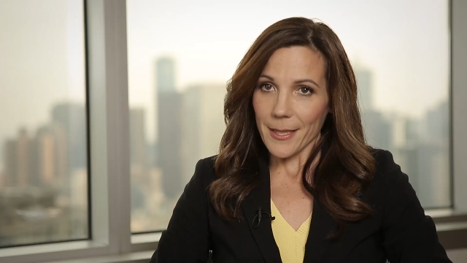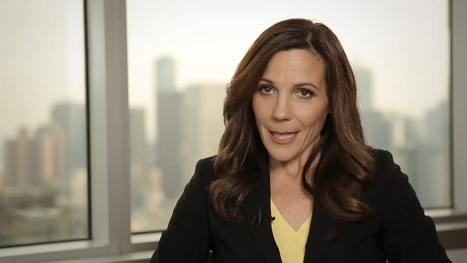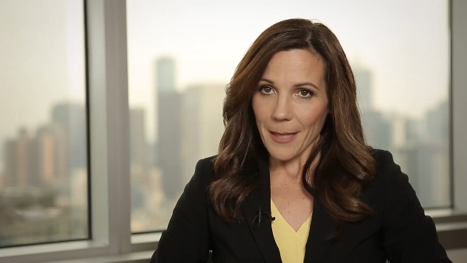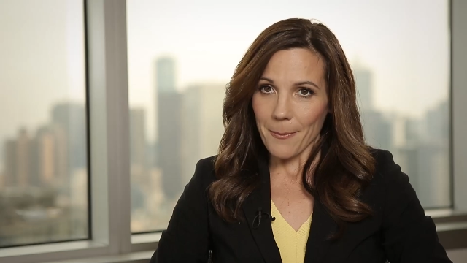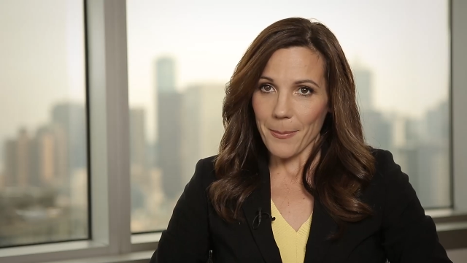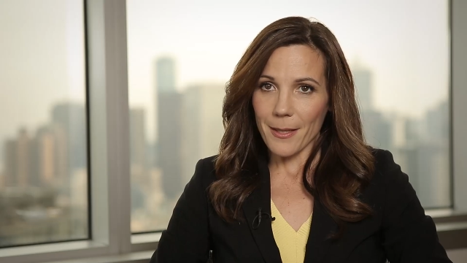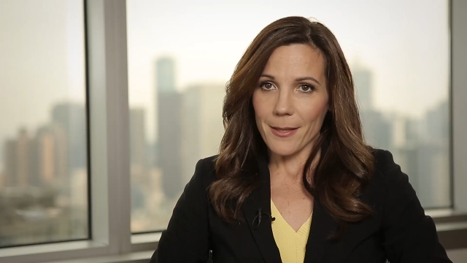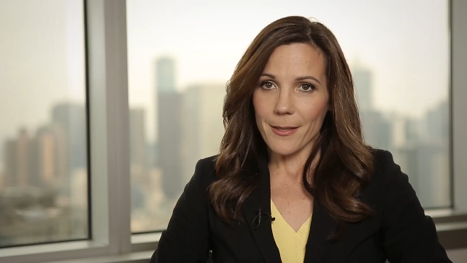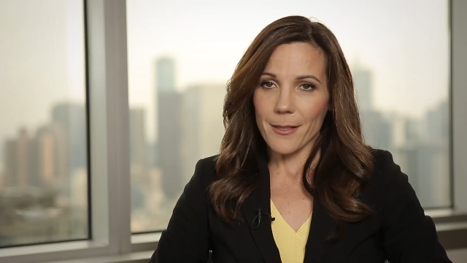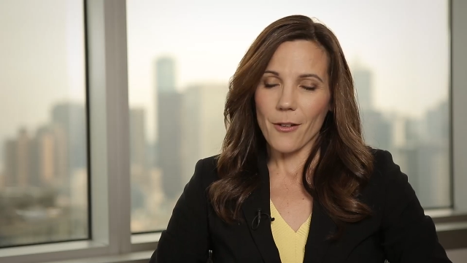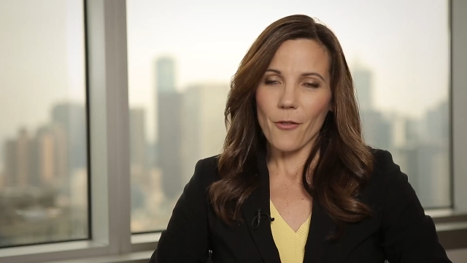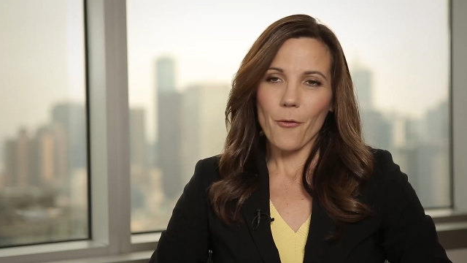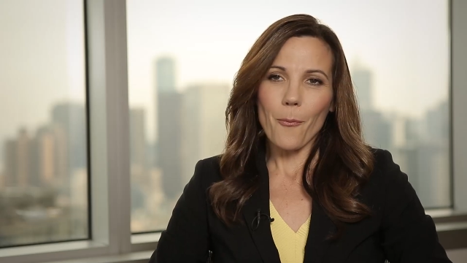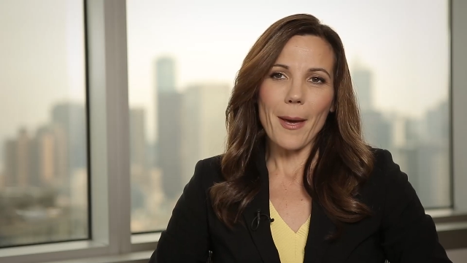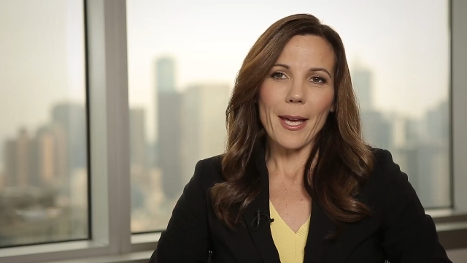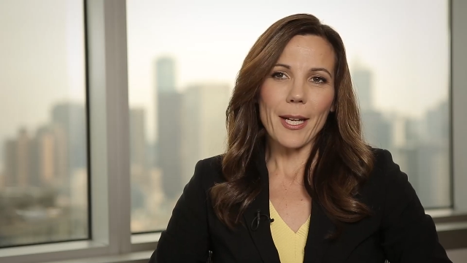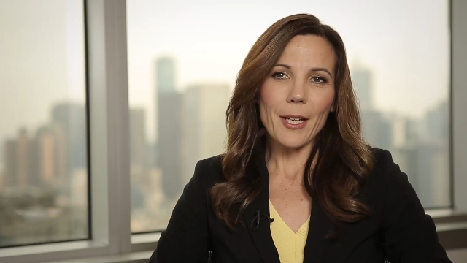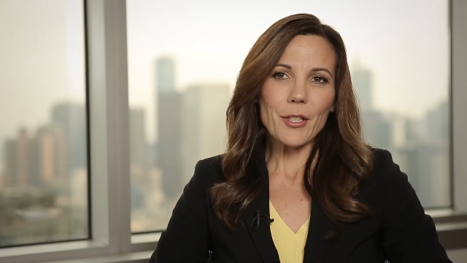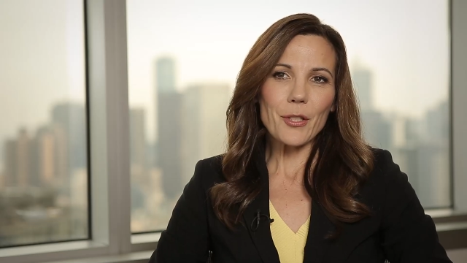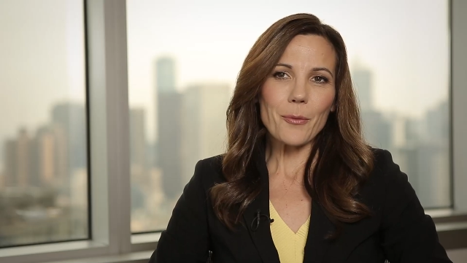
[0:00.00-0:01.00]
Cbus Self
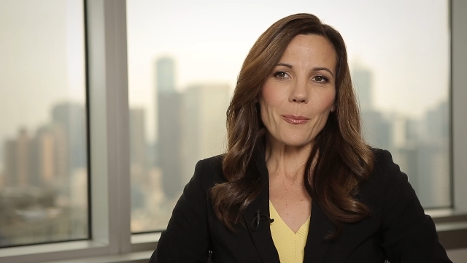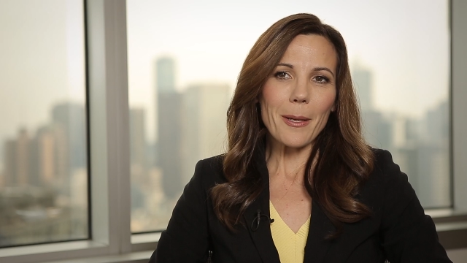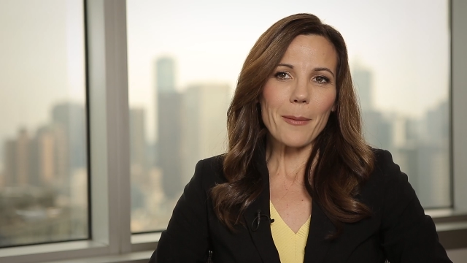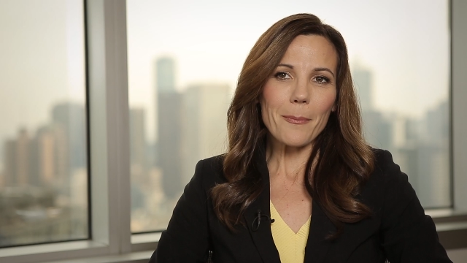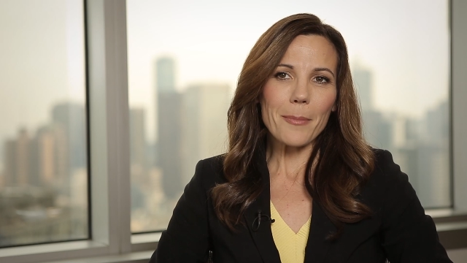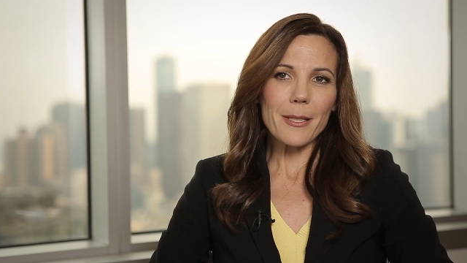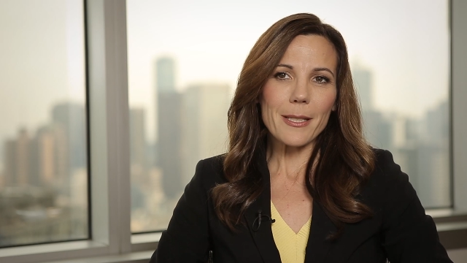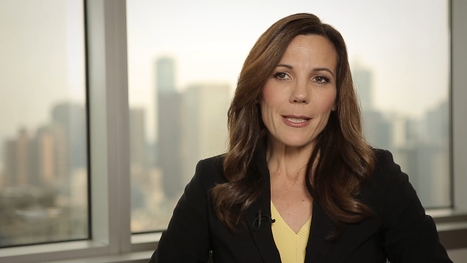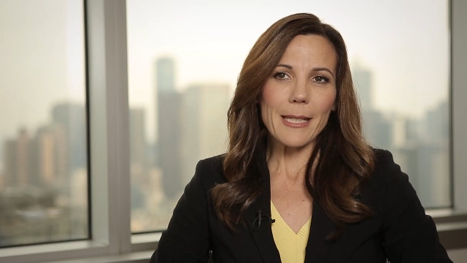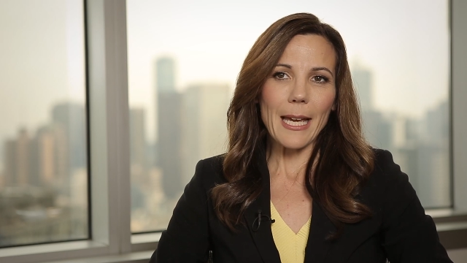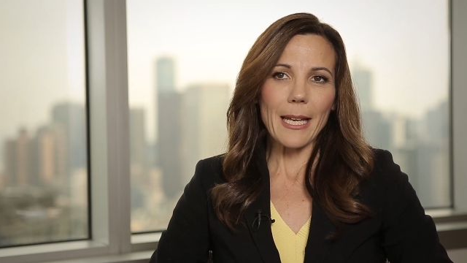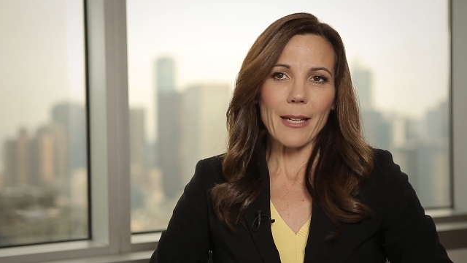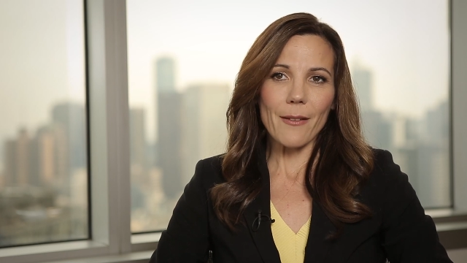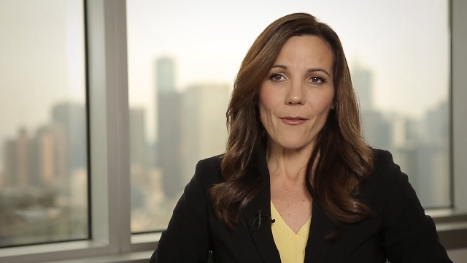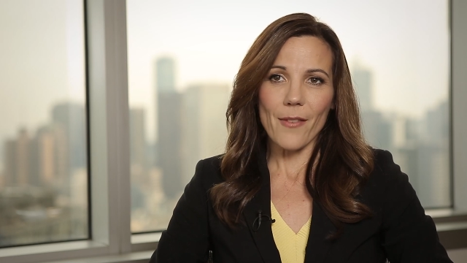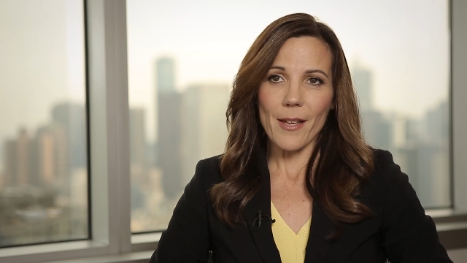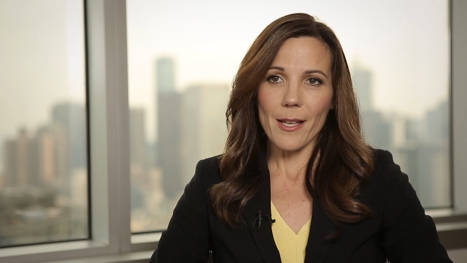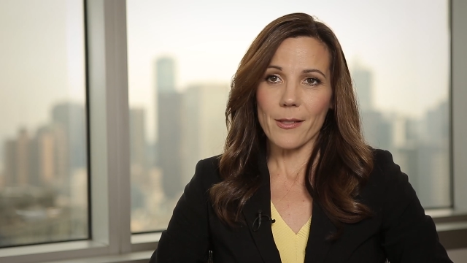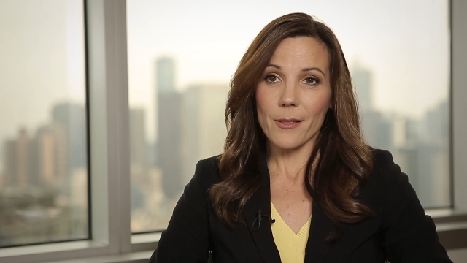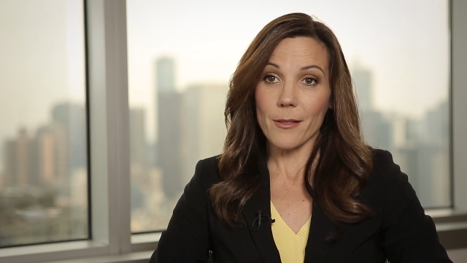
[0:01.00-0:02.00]
Managed, members can
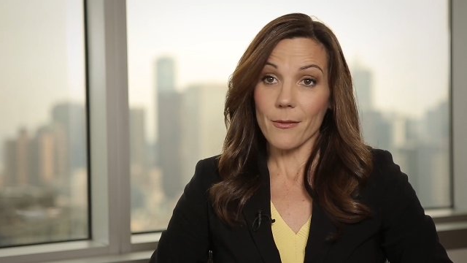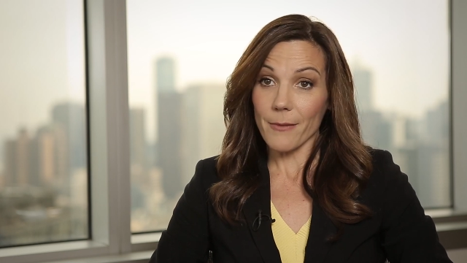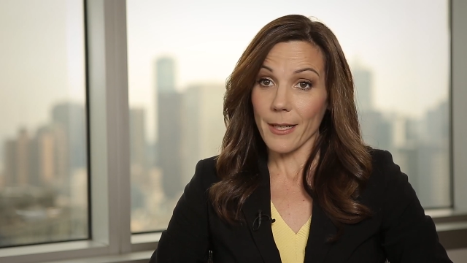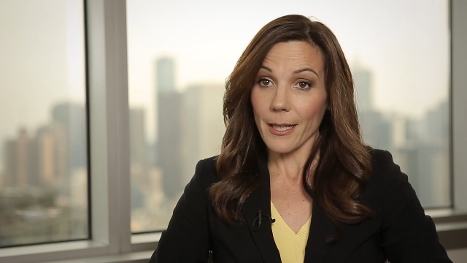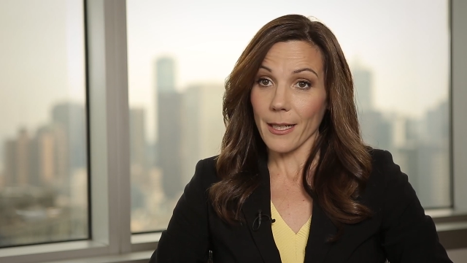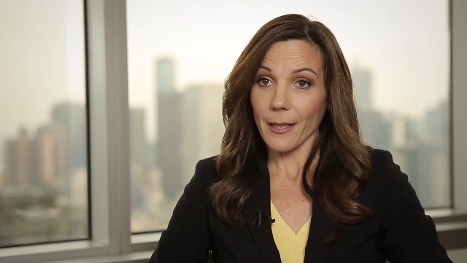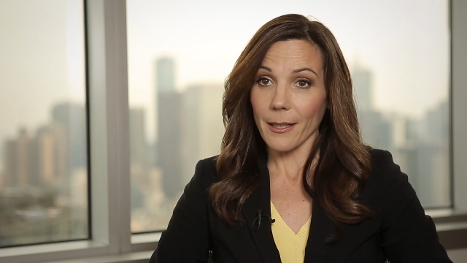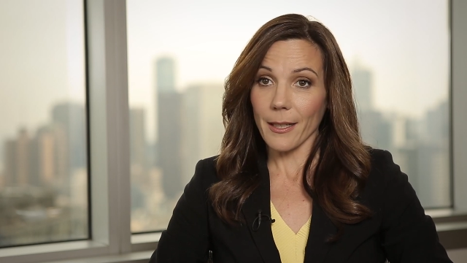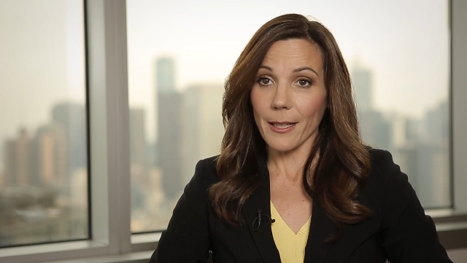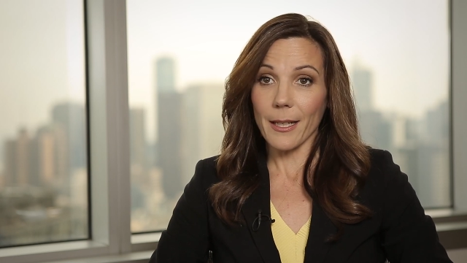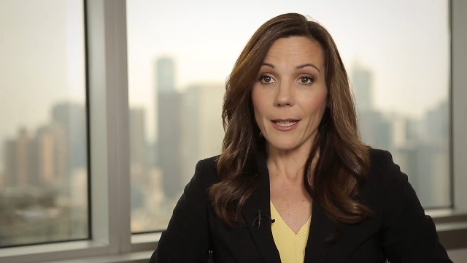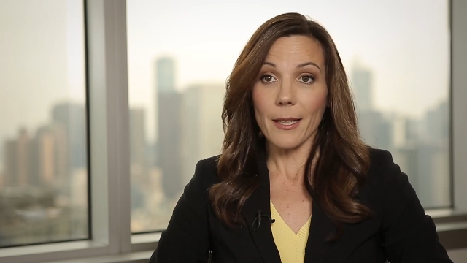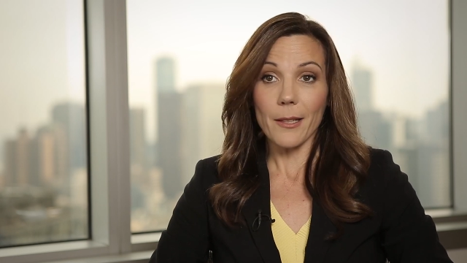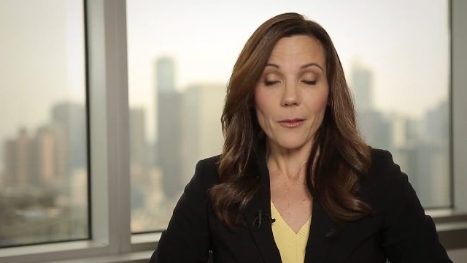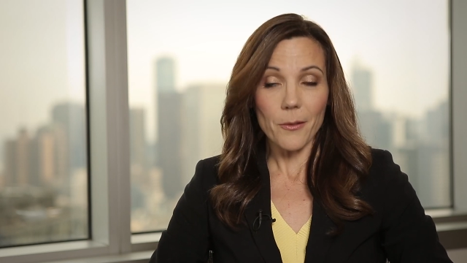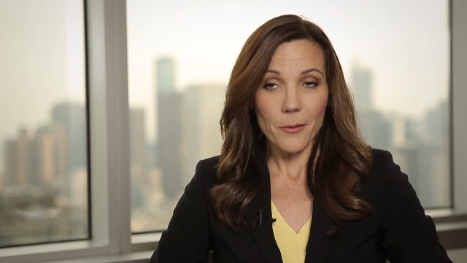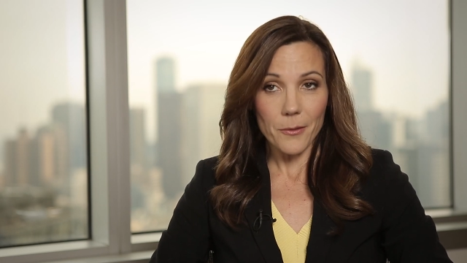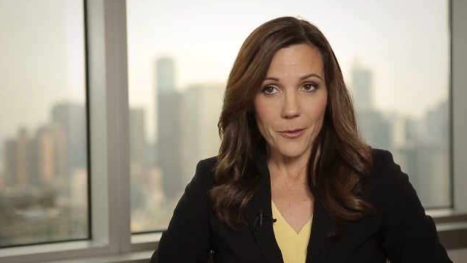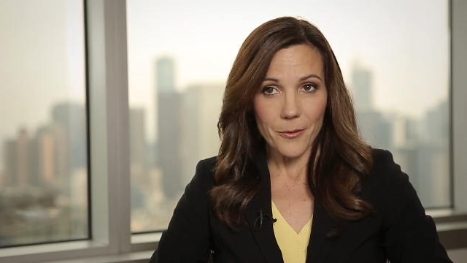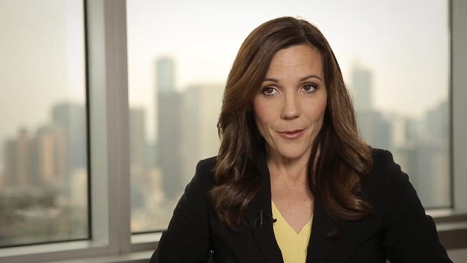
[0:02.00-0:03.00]
invest directly in
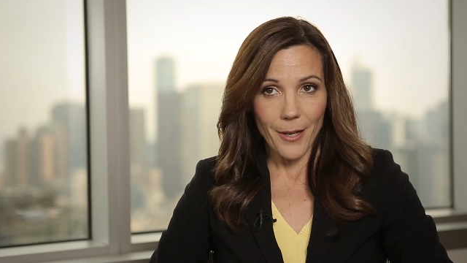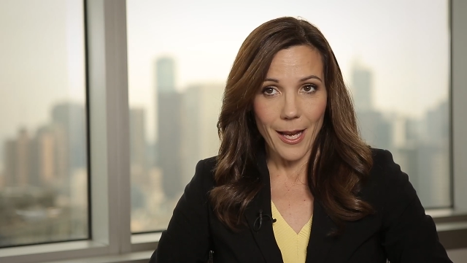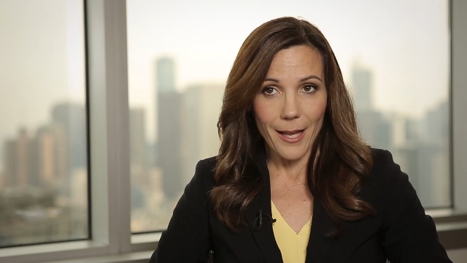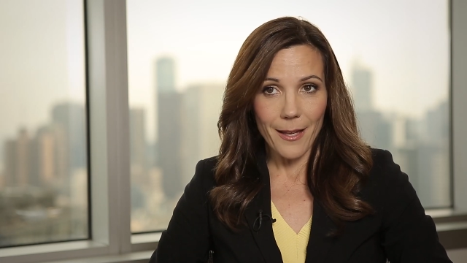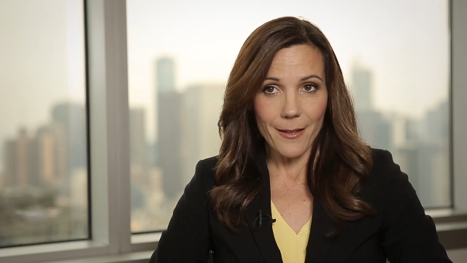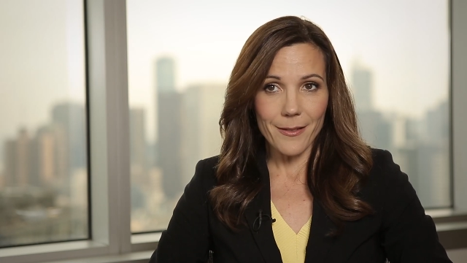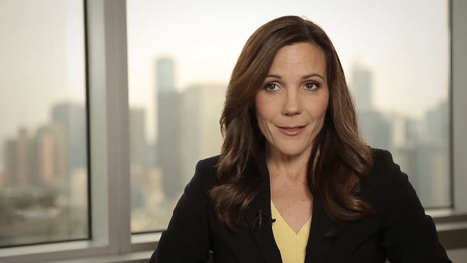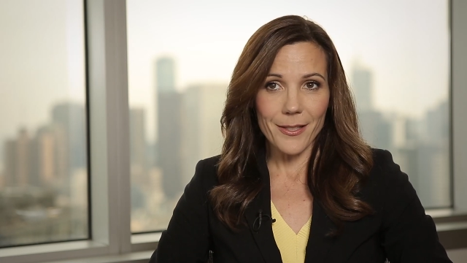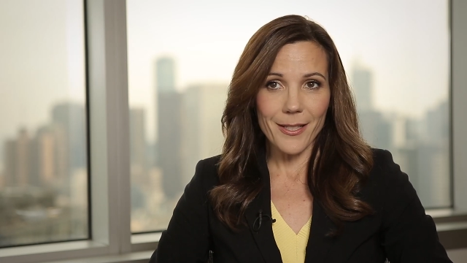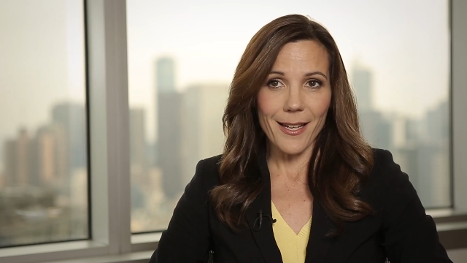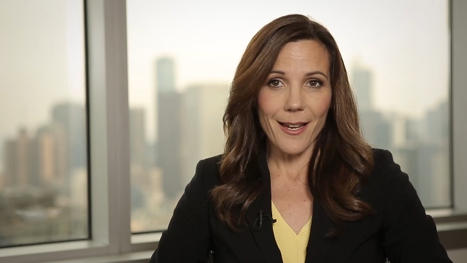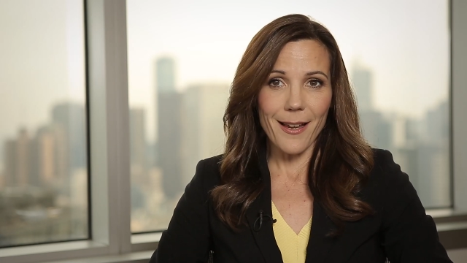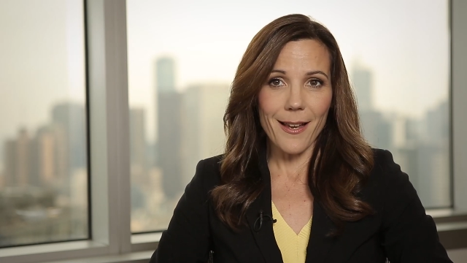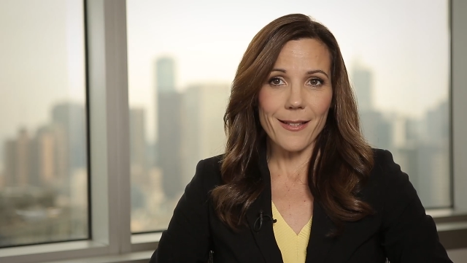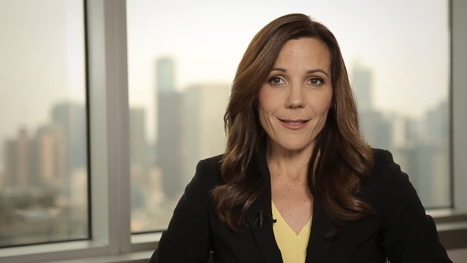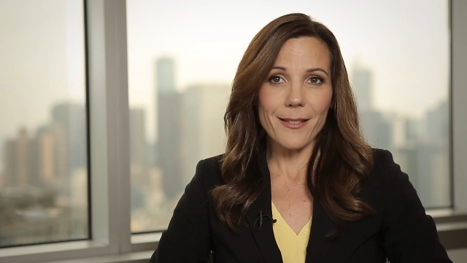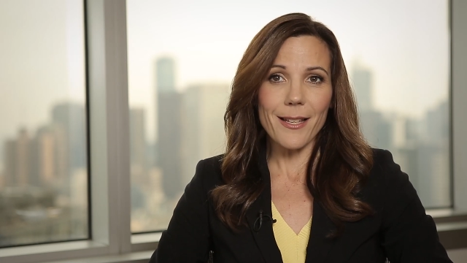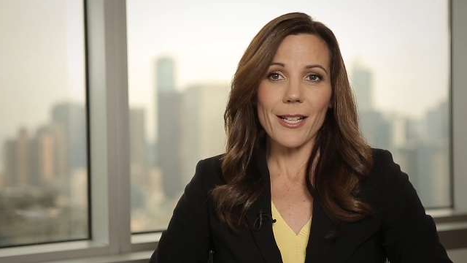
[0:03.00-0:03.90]
Australian shares,